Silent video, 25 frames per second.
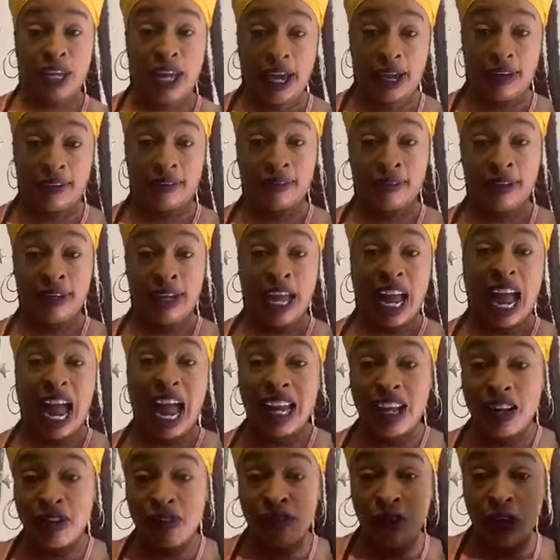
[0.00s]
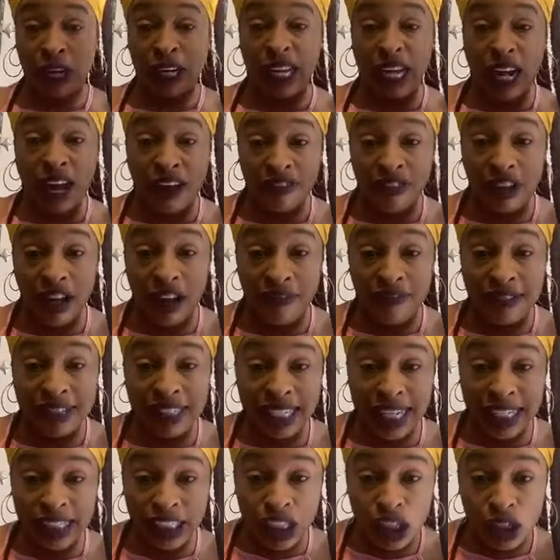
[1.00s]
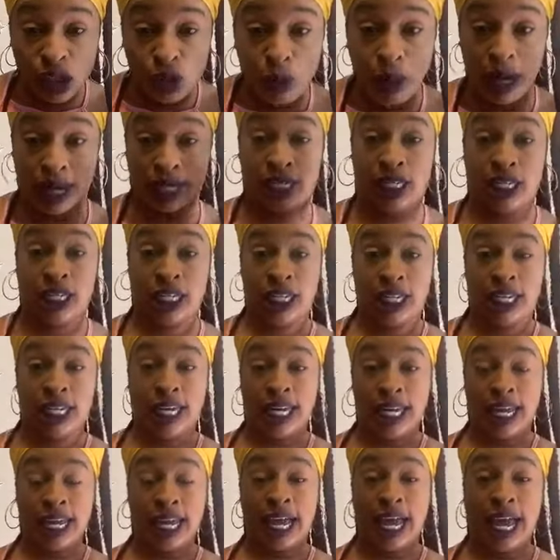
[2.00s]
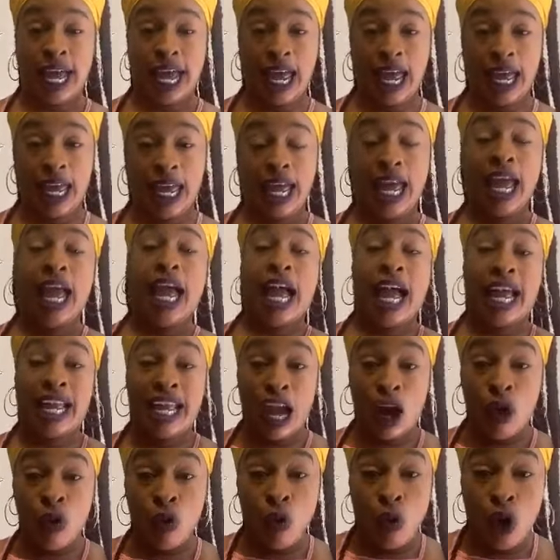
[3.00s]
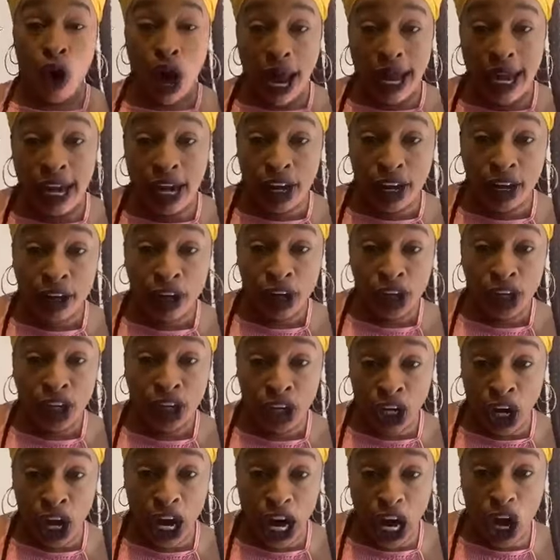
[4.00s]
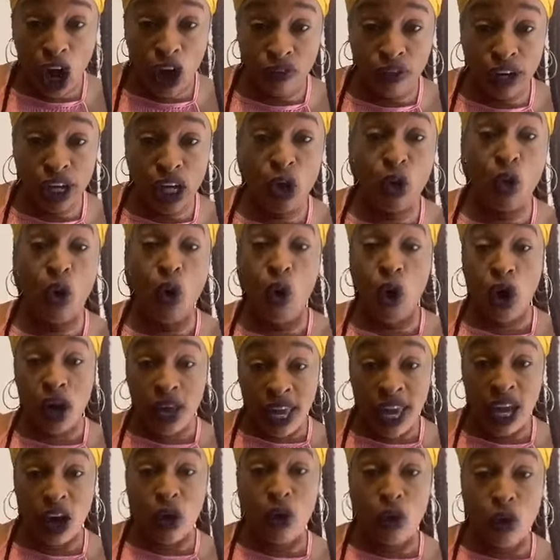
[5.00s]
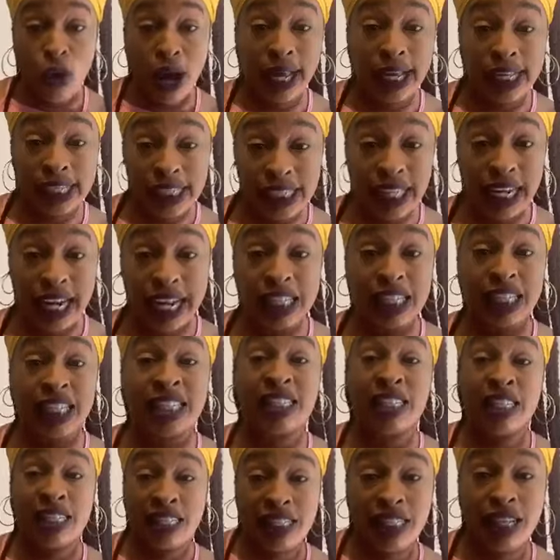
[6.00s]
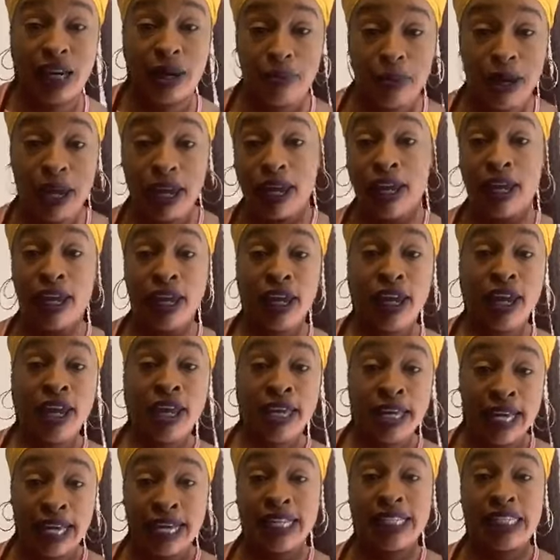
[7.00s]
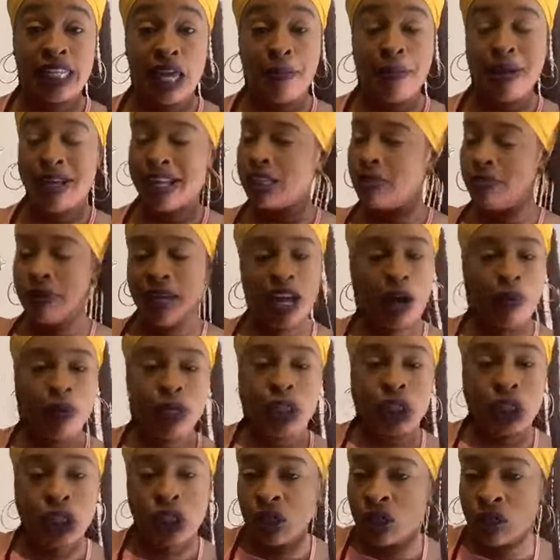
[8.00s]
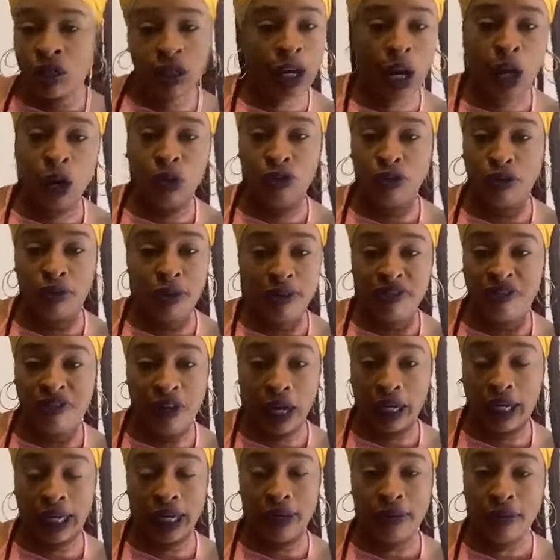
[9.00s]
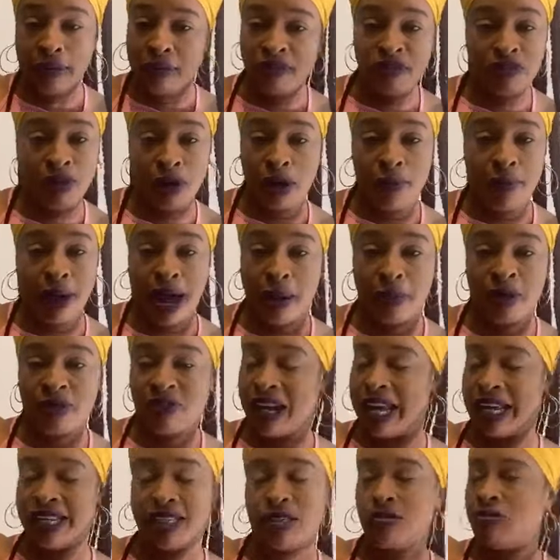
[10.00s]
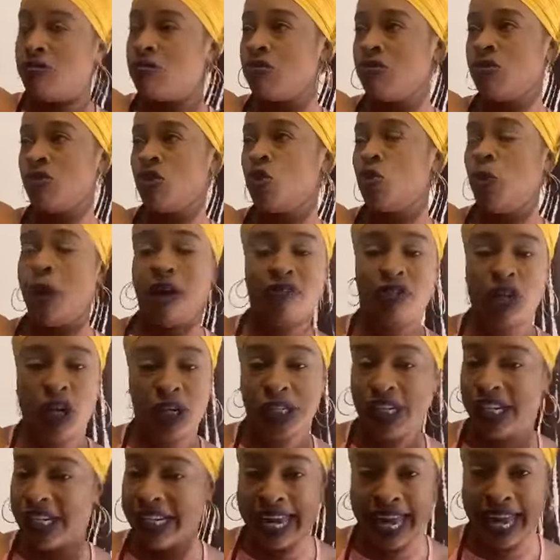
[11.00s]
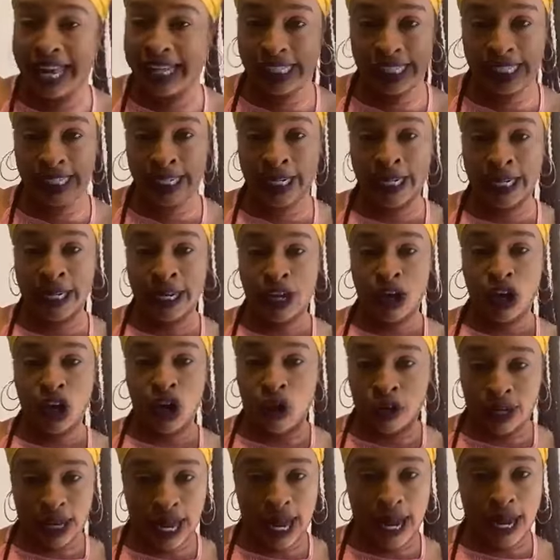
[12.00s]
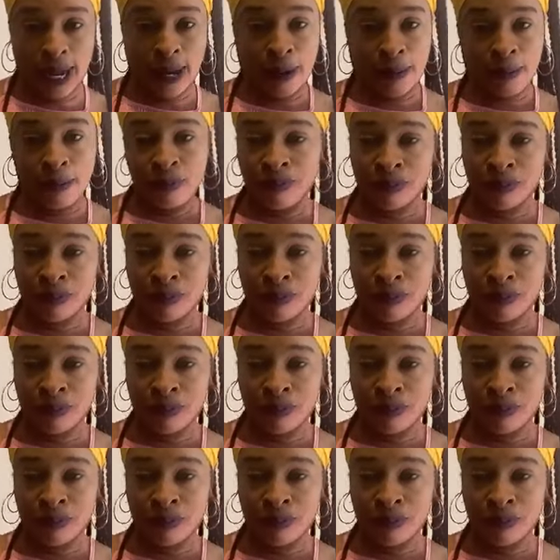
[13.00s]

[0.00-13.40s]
here. I just fucking have conversations with. Huh? I got one girl over here who I consider as a sister to me. You understand me? Because me and her was close from the fucking from the Bahamas for like 12, 13 years. Okay?